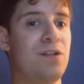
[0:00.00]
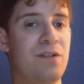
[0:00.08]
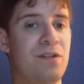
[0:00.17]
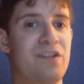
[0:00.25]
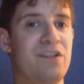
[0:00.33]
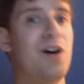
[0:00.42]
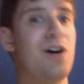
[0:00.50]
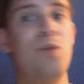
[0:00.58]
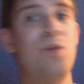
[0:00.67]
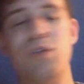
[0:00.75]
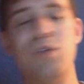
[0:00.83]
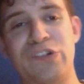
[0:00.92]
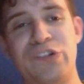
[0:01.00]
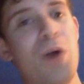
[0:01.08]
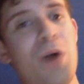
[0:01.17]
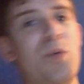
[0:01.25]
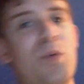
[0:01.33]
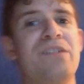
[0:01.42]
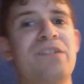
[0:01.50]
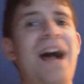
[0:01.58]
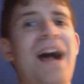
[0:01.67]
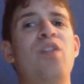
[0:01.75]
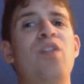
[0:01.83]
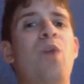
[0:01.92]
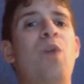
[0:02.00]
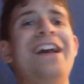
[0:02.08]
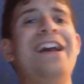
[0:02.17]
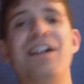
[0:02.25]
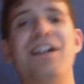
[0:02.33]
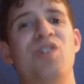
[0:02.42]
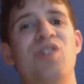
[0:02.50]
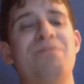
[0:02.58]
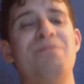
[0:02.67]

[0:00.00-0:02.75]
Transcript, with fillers: so Strowman was mouthing the way at Logan